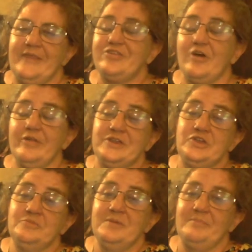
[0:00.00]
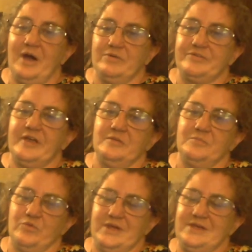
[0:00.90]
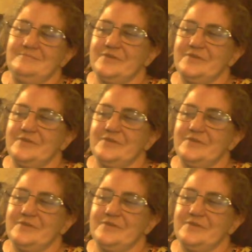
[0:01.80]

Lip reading: That's all they knew me by was Helen Marie.